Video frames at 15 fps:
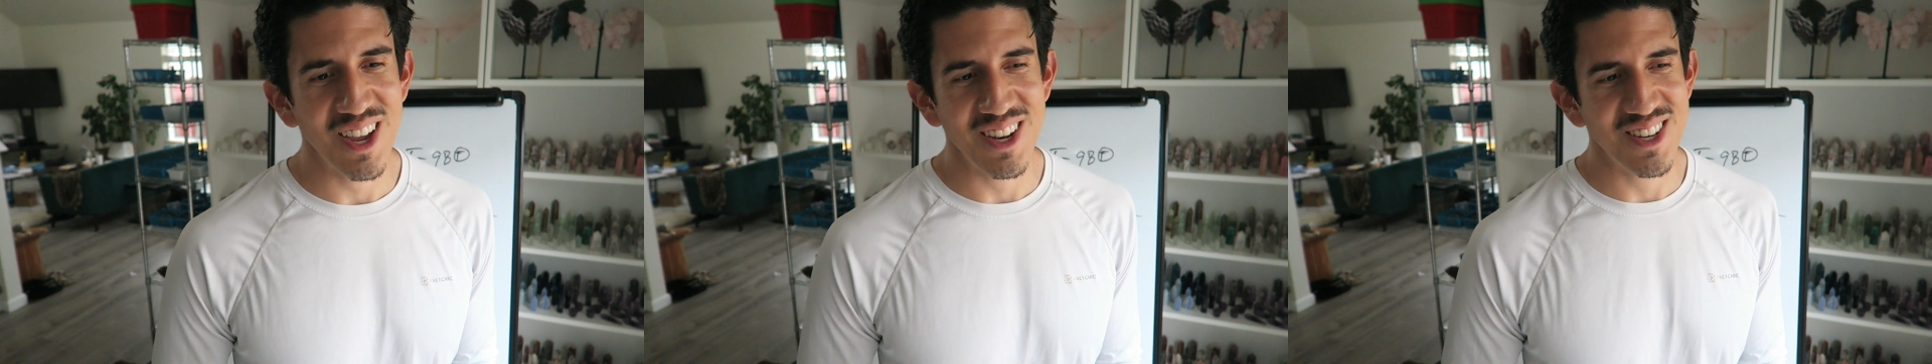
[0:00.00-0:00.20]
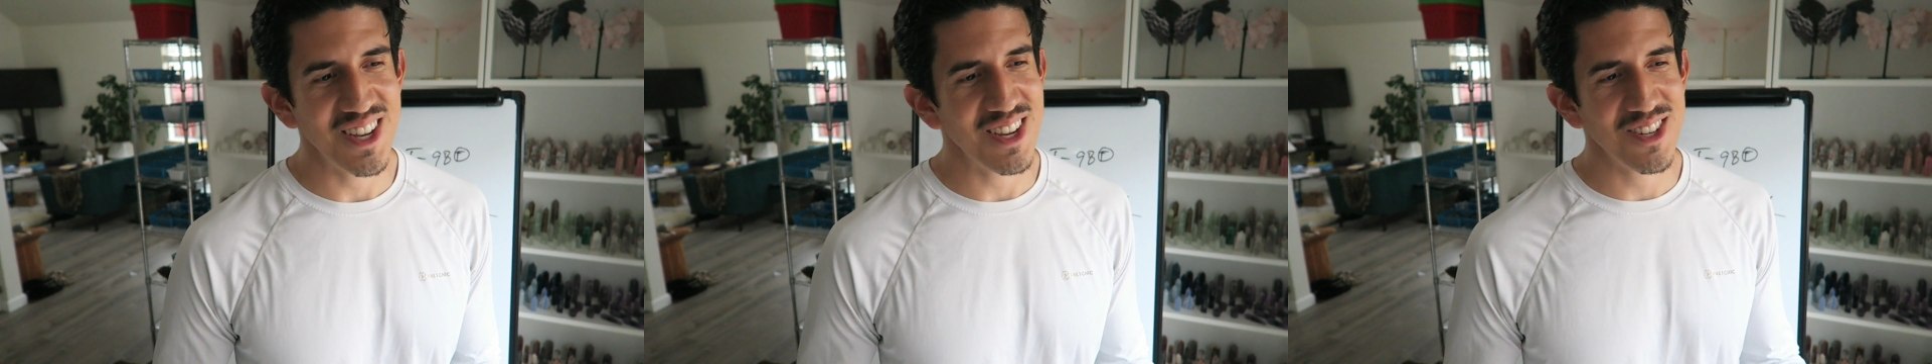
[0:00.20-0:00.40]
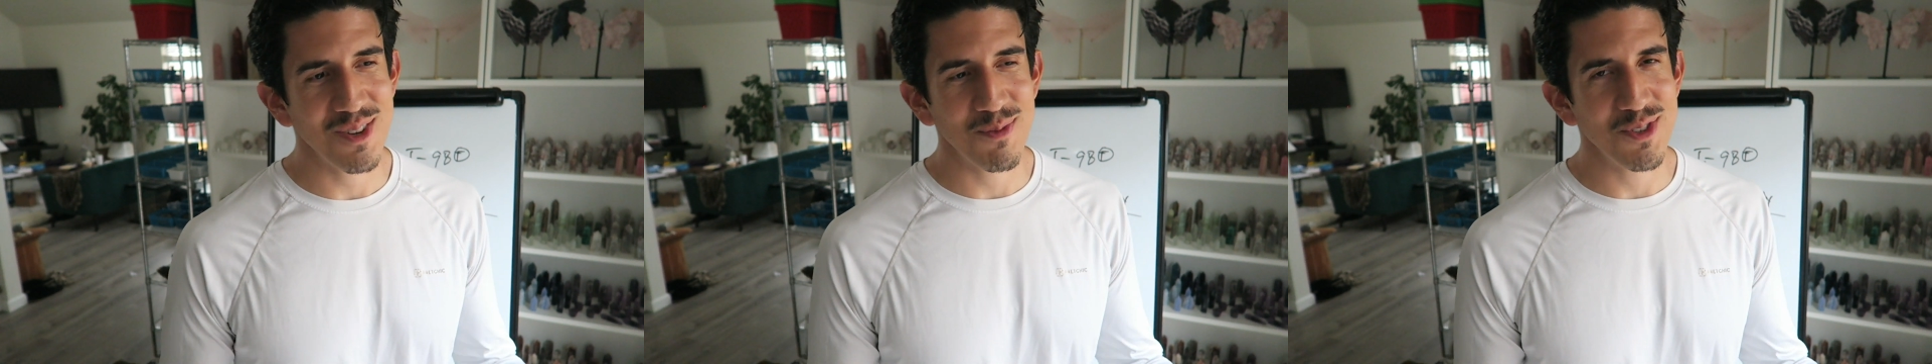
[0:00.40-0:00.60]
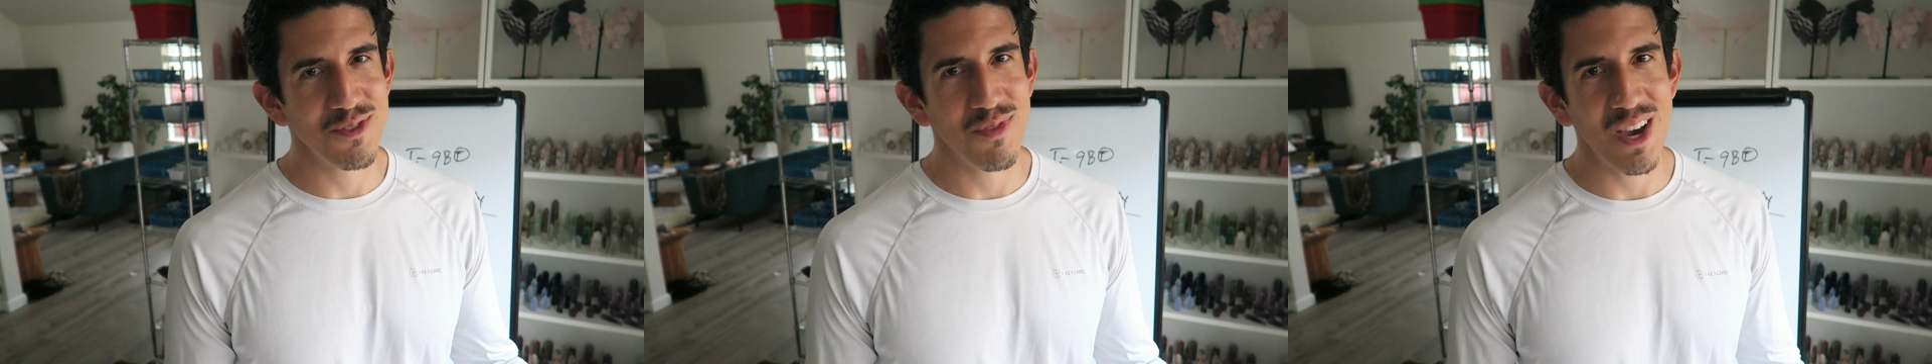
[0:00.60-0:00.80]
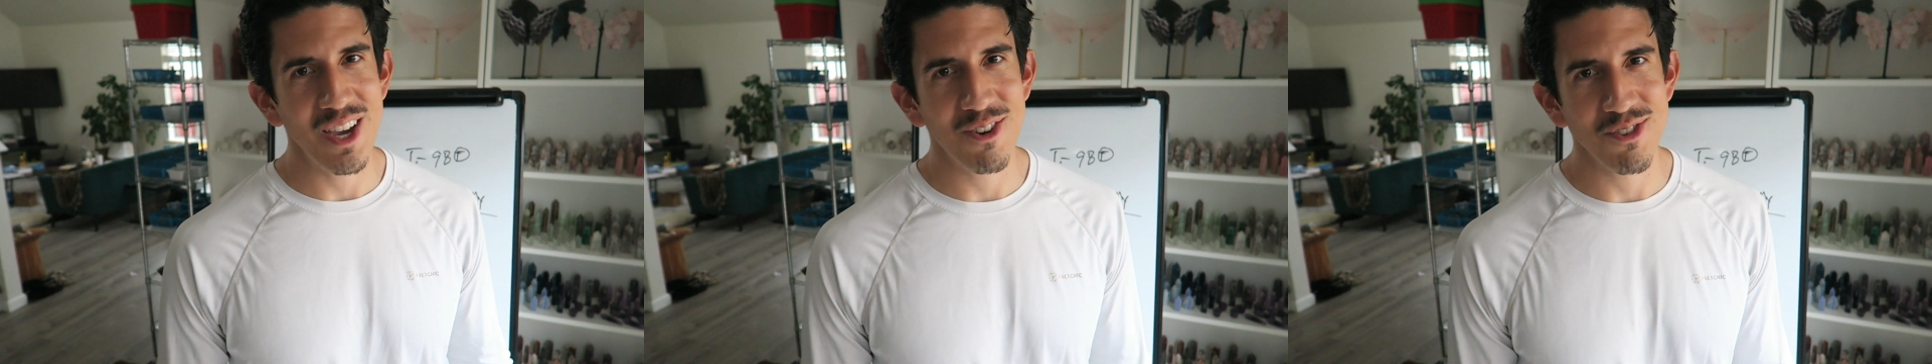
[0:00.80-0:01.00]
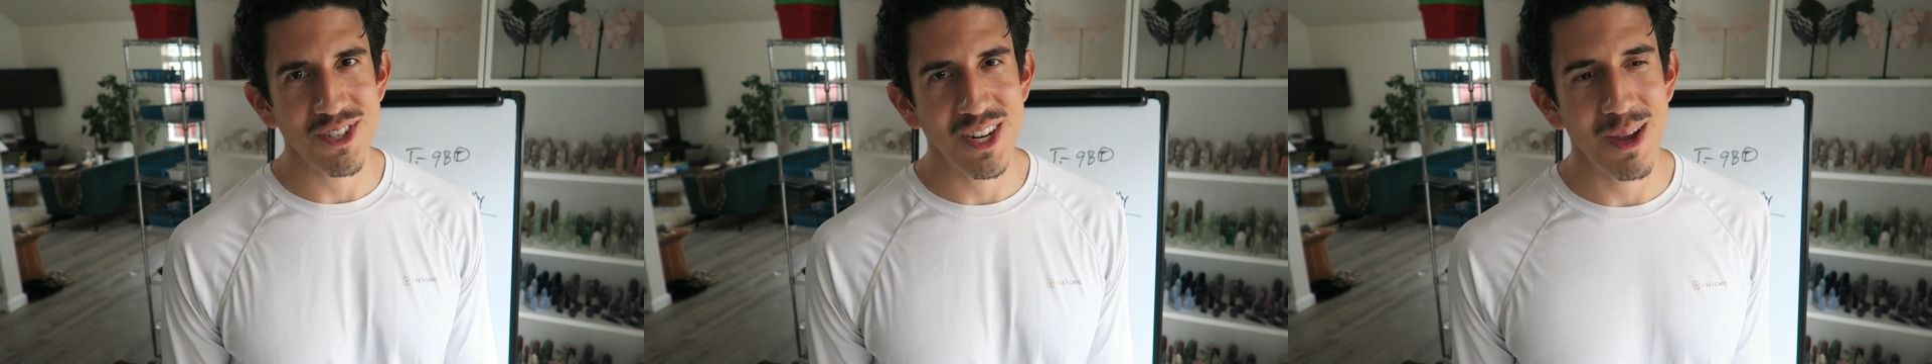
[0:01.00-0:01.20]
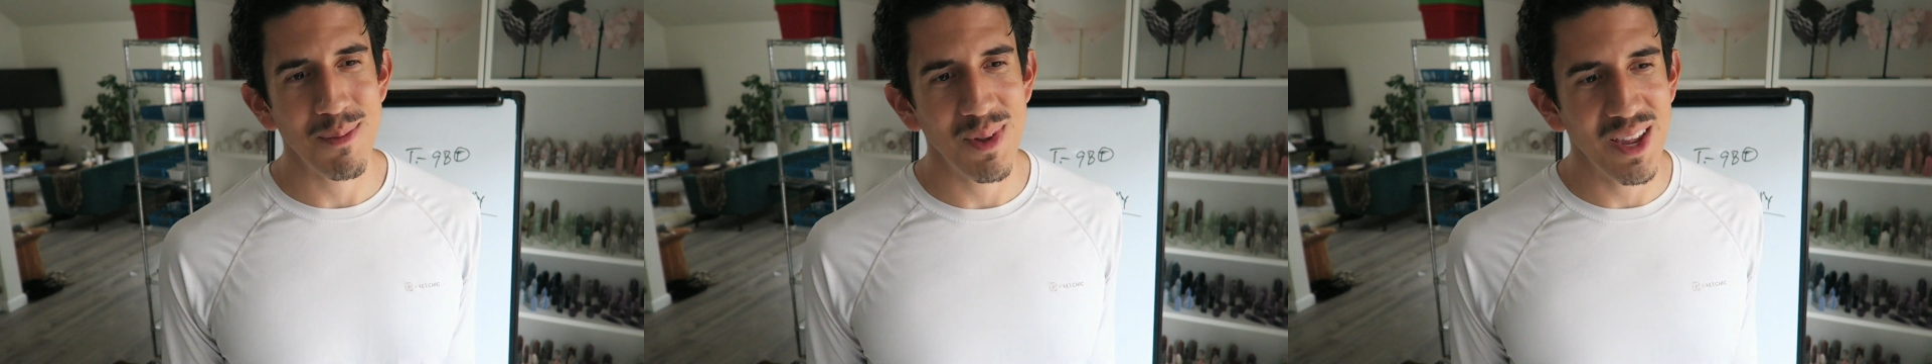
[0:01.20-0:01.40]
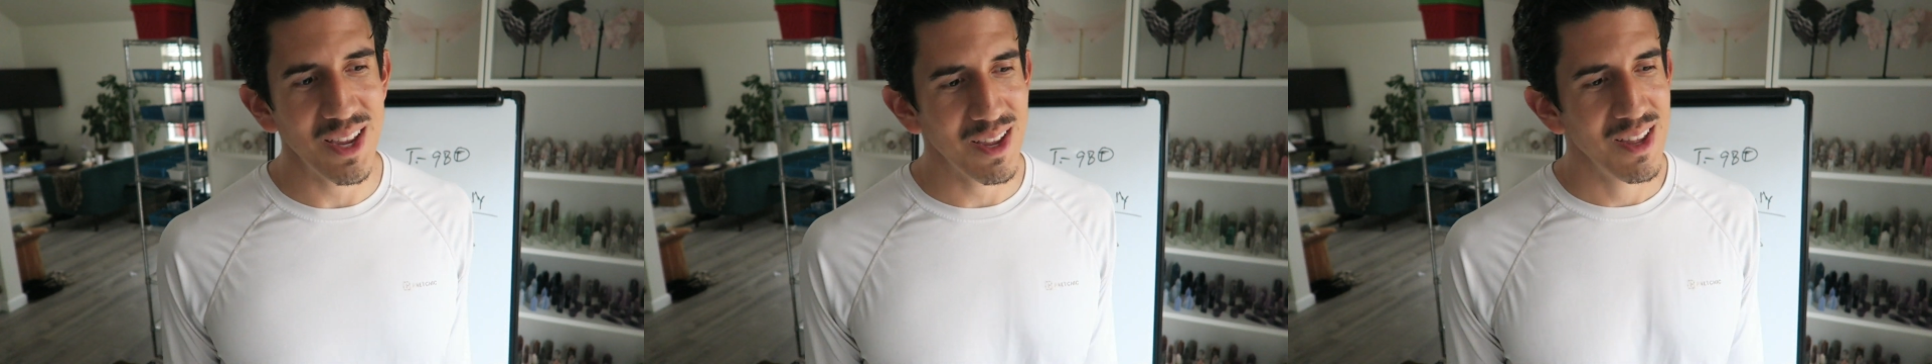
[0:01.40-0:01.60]
I take someone's vitals and
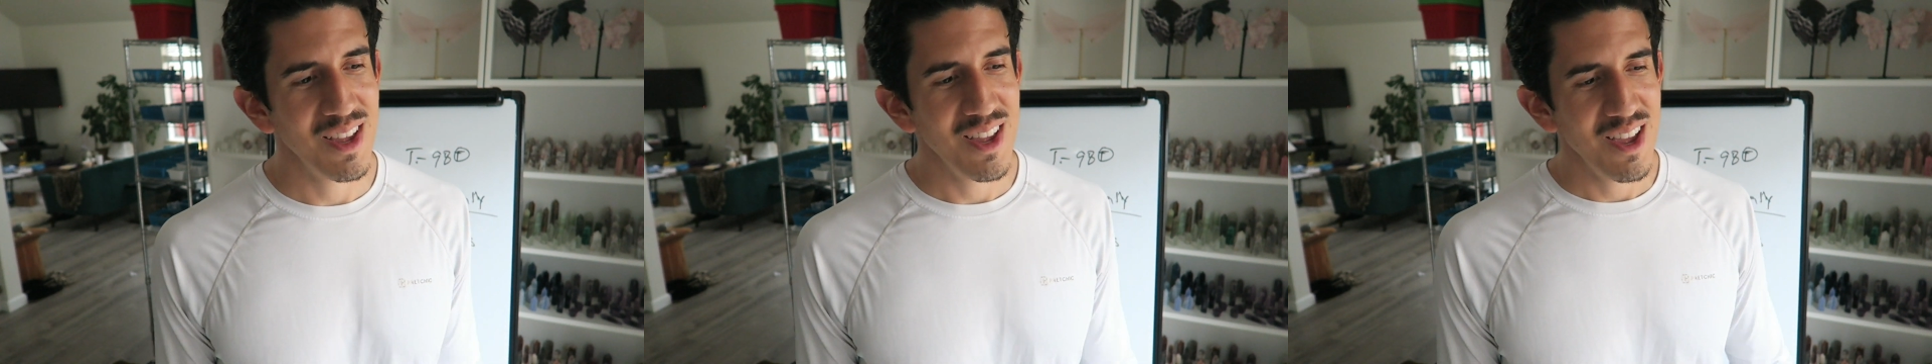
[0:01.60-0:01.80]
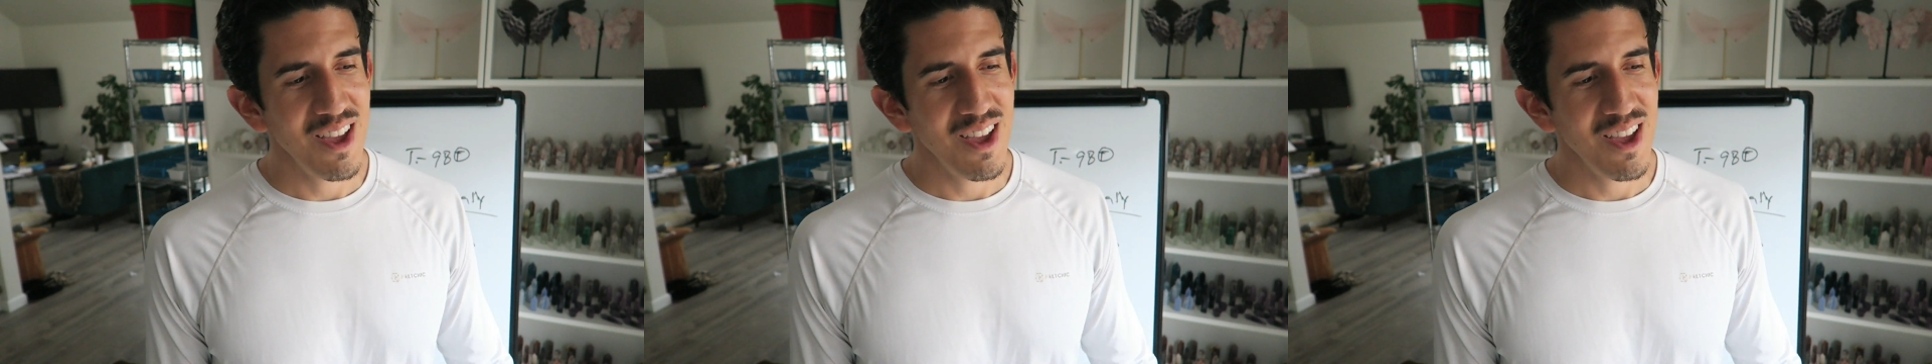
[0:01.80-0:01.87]
I'm like,